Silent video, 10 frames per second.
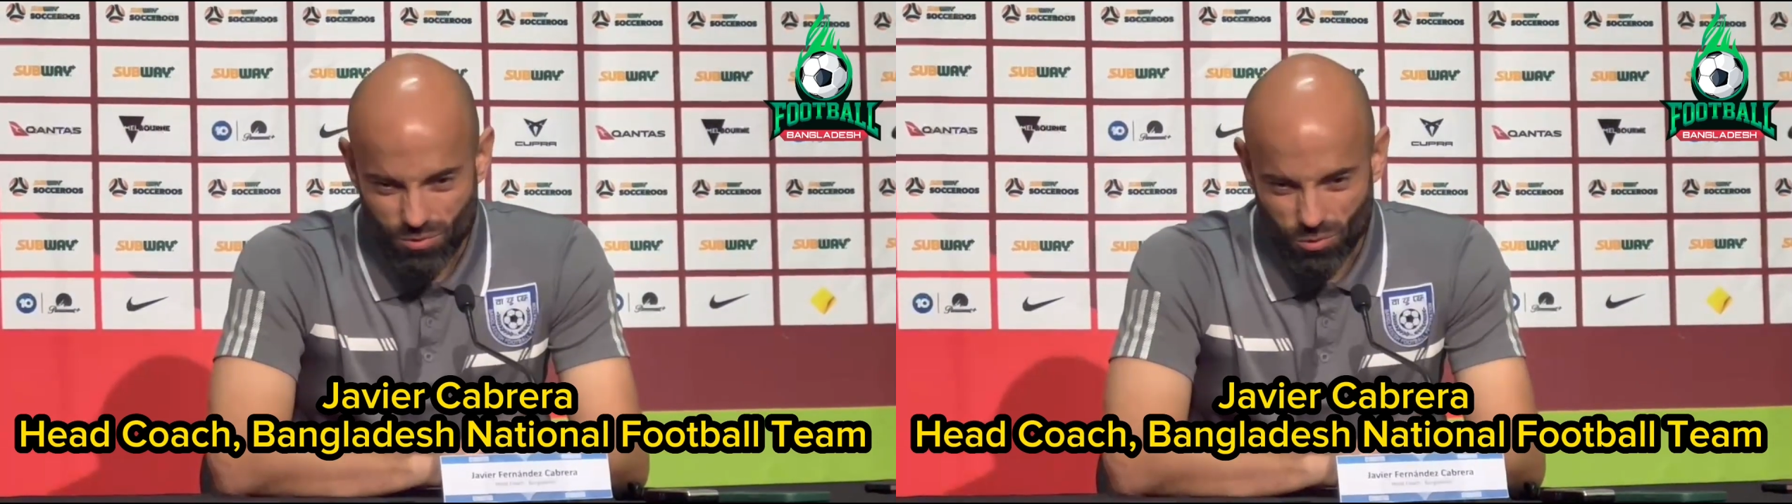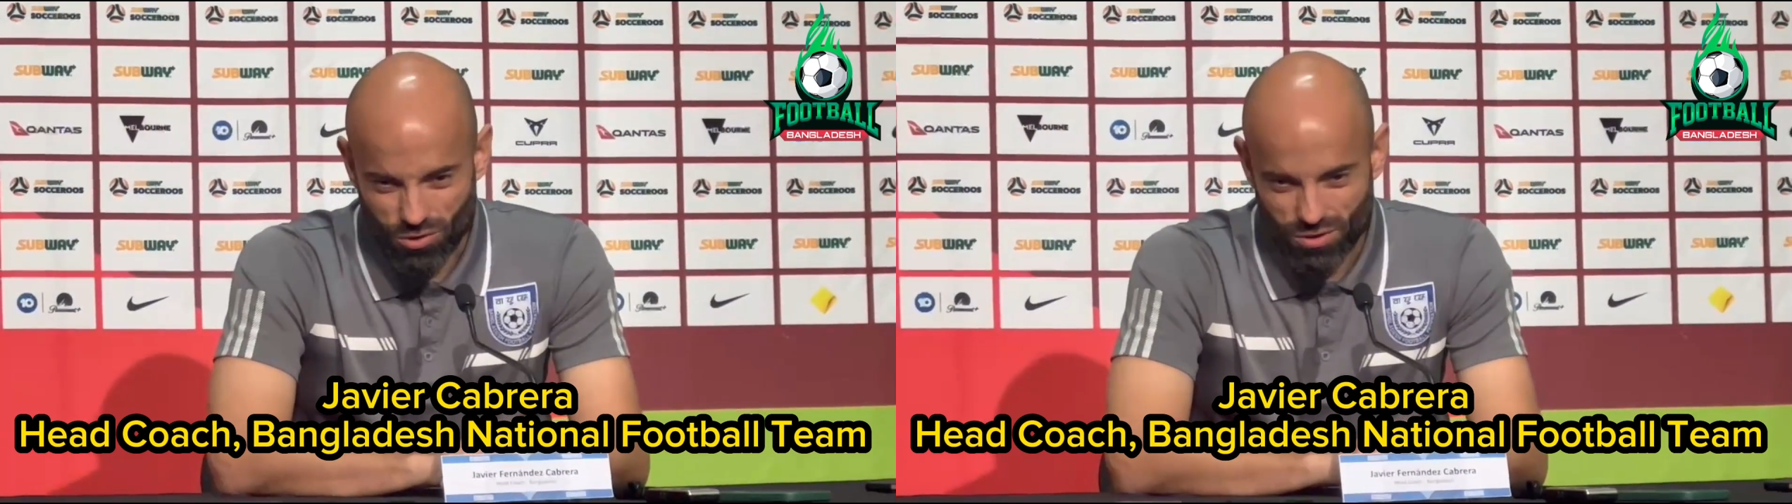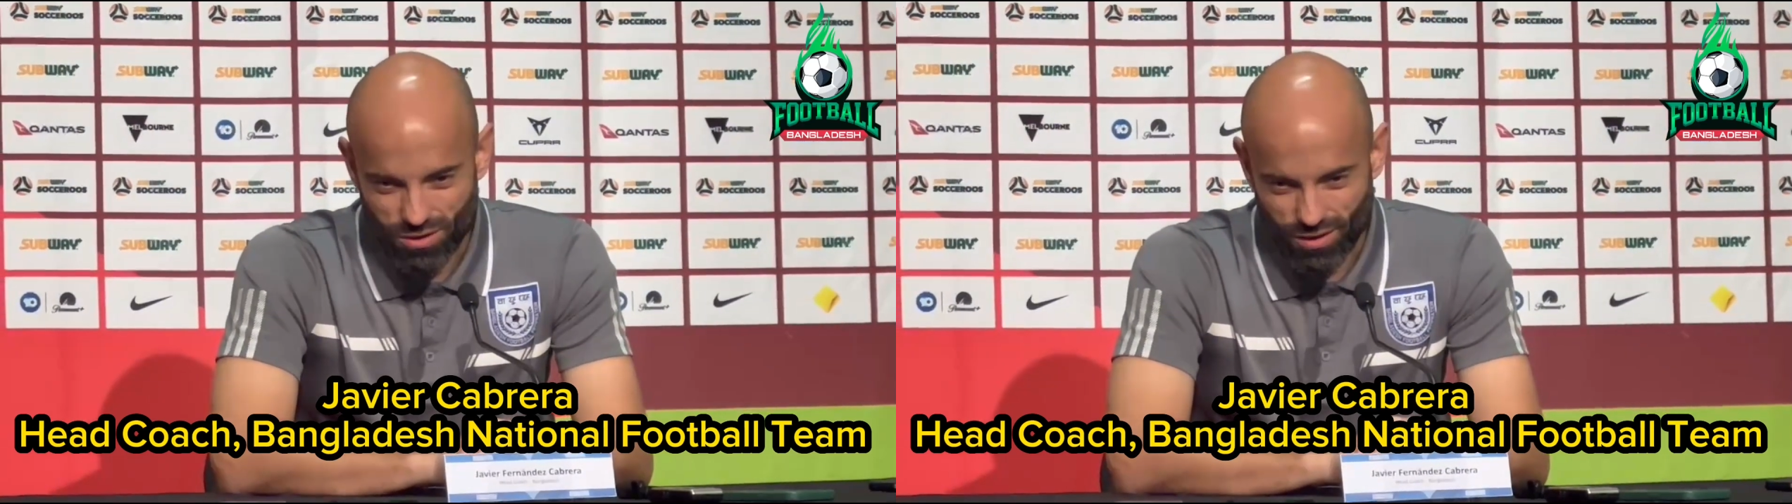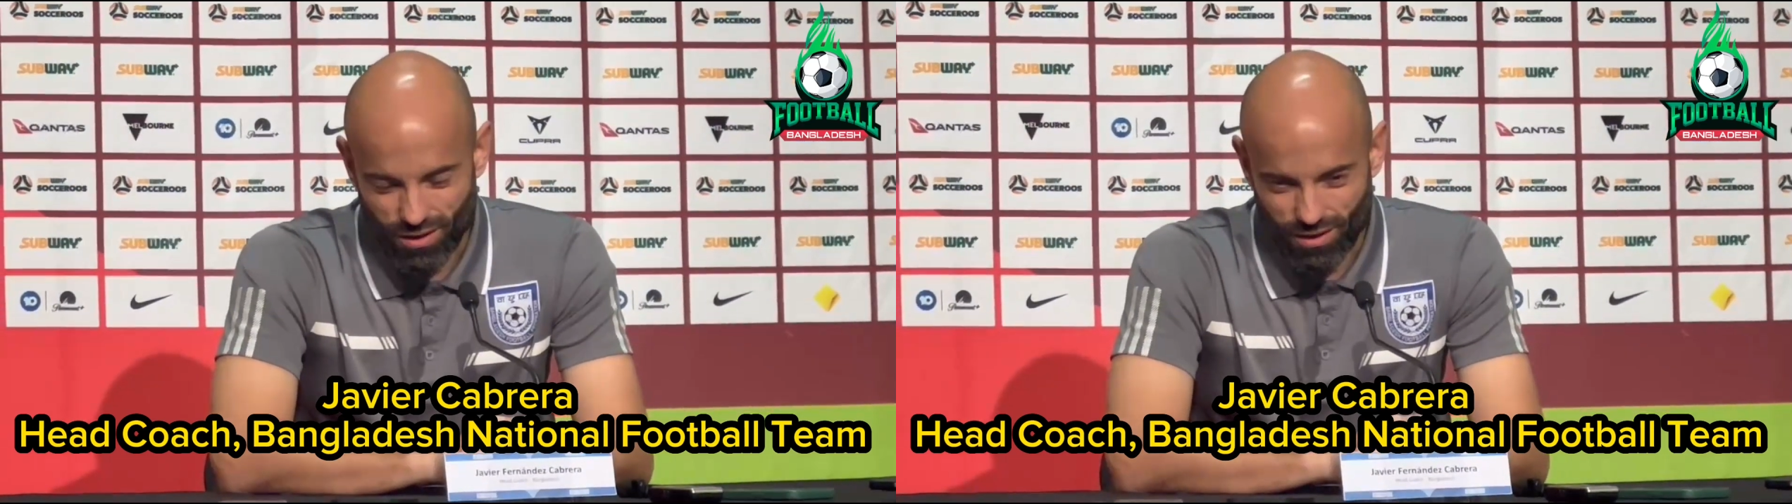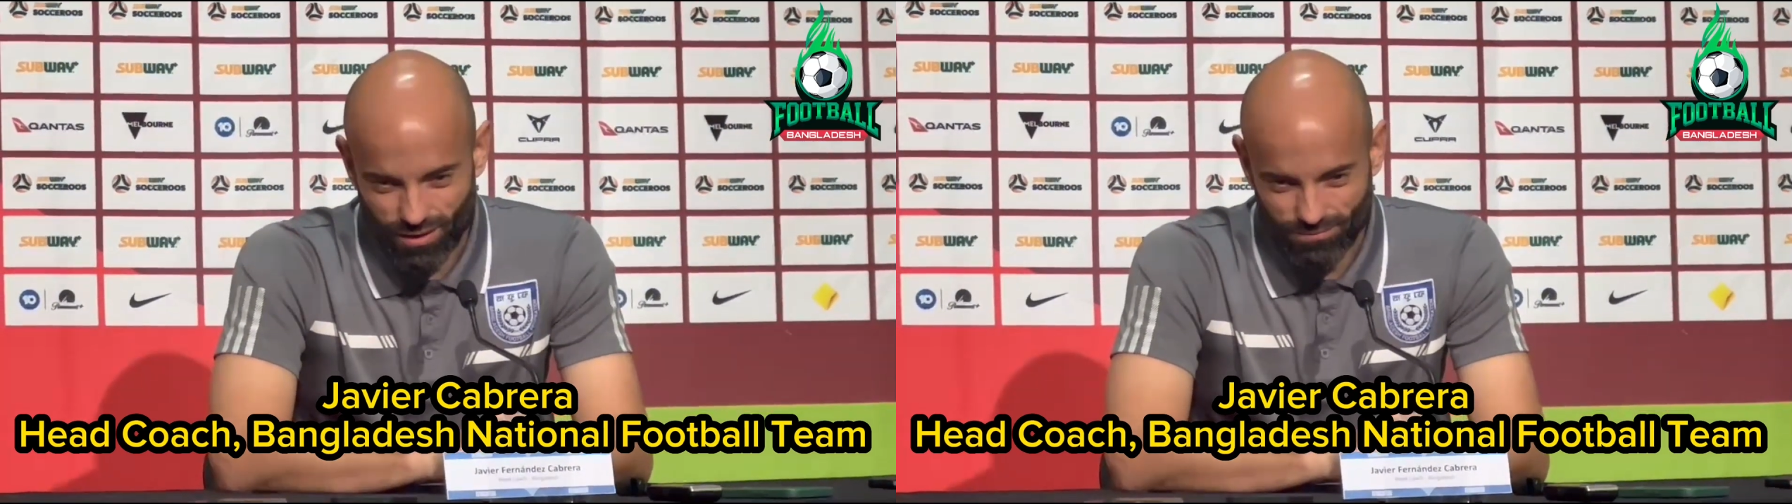was,
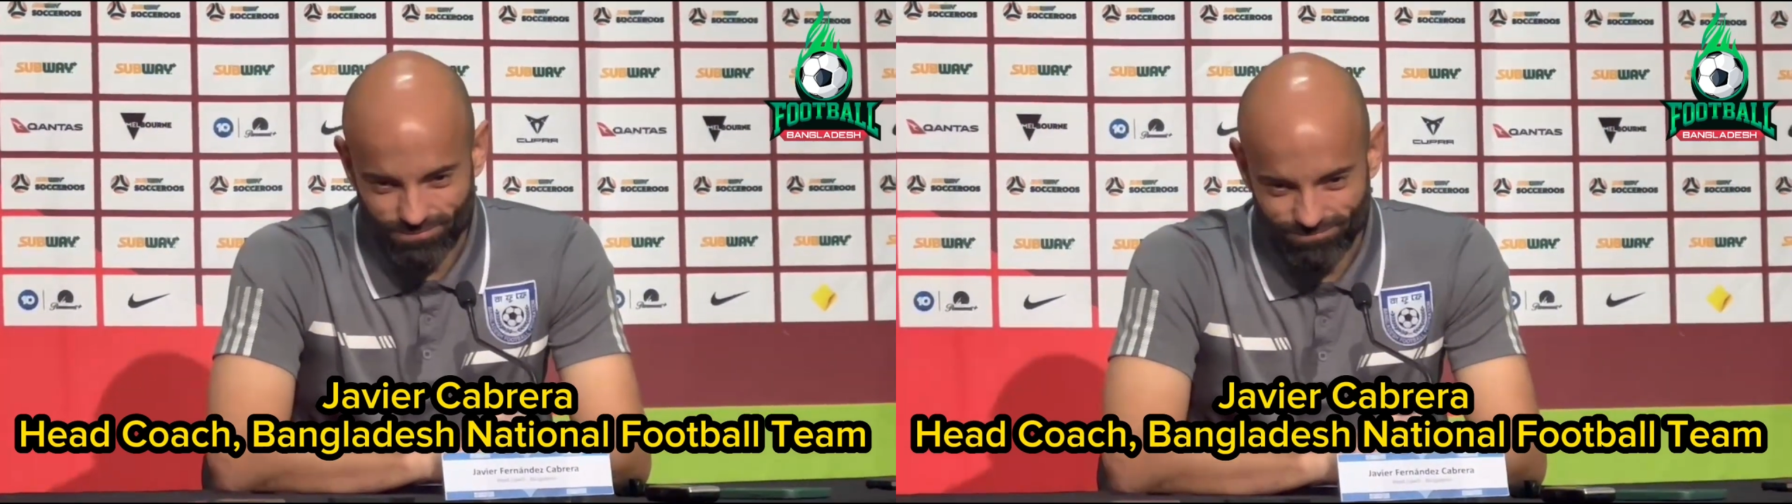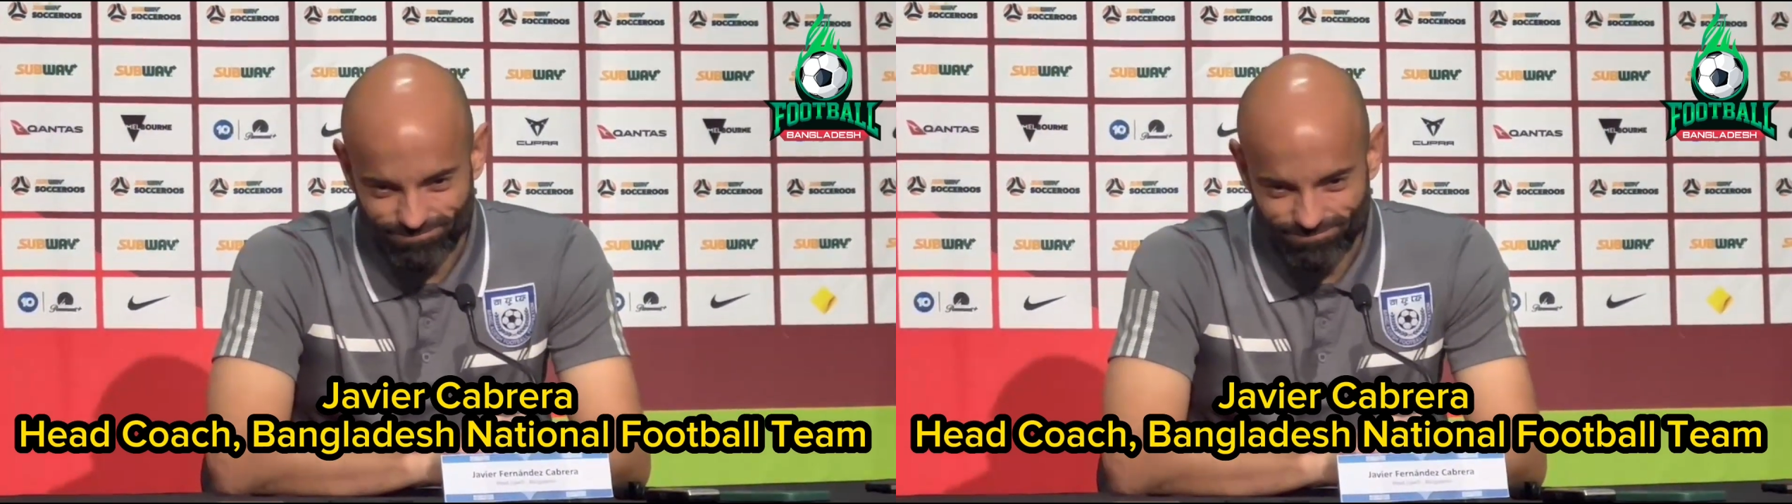well,